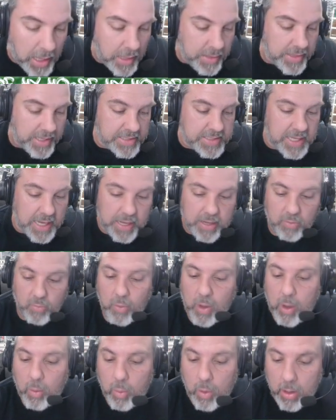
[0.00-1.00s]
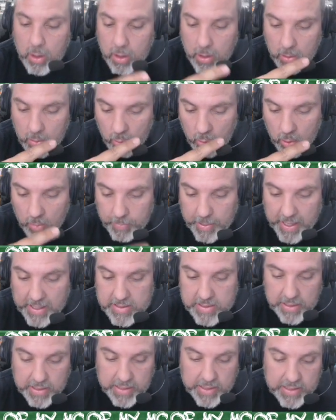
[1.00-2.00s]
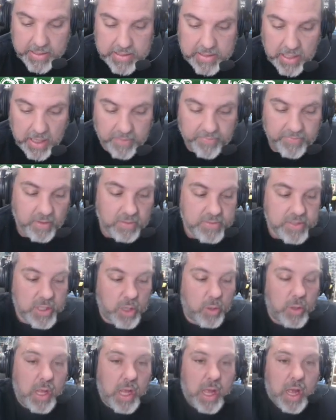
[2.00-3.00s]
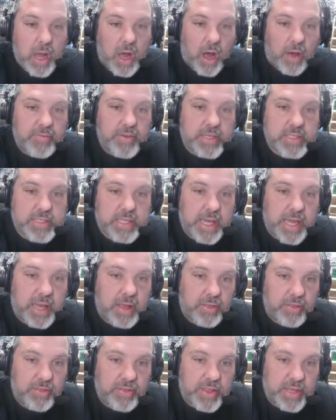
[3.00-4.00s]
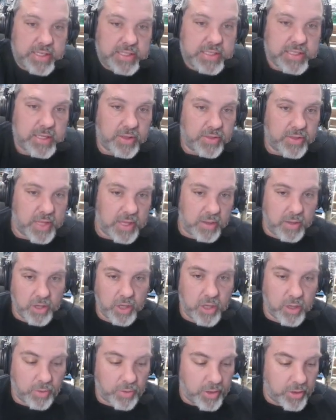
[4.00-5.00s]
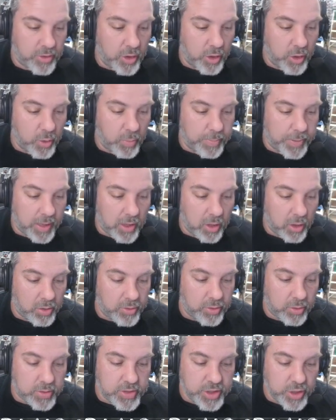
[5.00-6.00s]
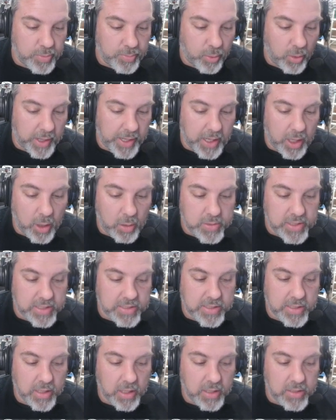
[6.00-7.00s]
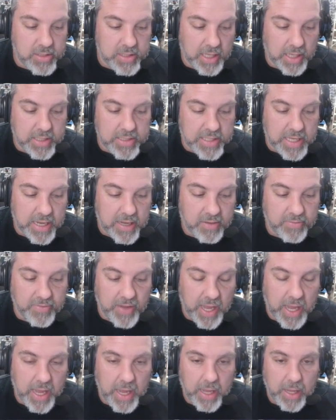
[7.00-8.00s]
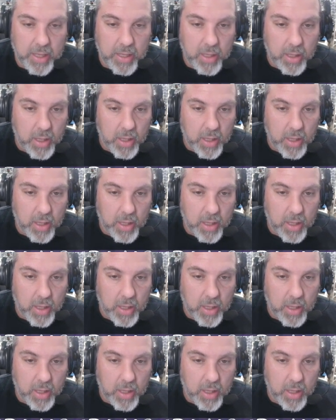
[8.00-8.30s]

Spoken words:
that's kind of what we're basing this off of. So obviously the new build or 2.0 does have an